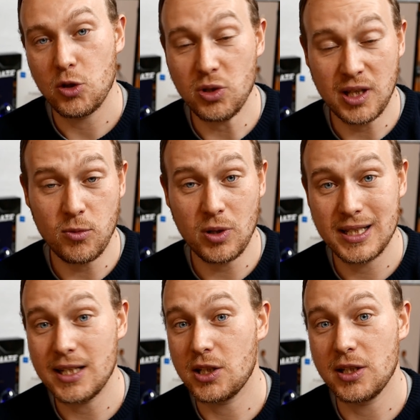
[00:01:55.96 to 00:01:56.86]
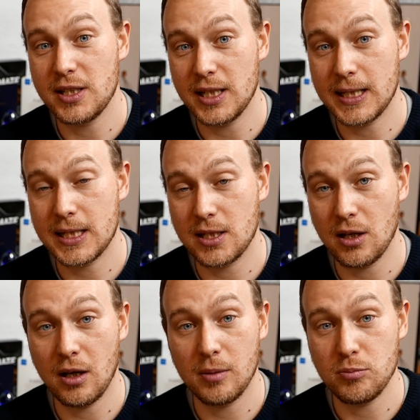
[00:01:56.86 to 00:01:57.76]
So Snapdragon 636
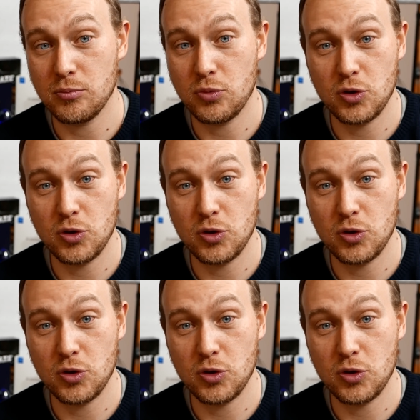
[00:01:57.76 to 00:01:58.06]
um,